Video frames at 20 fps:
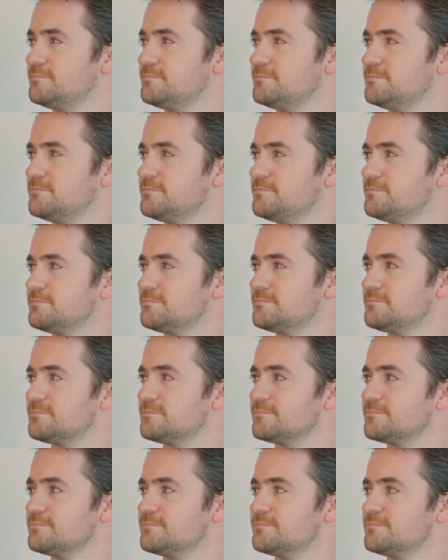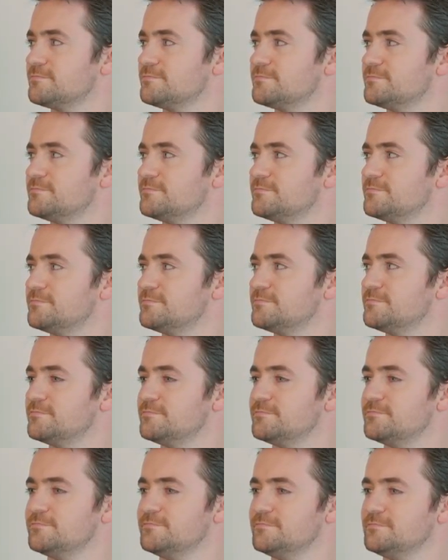
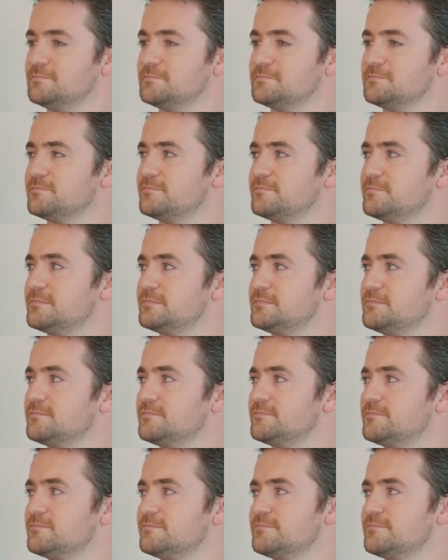The person shown says nothing.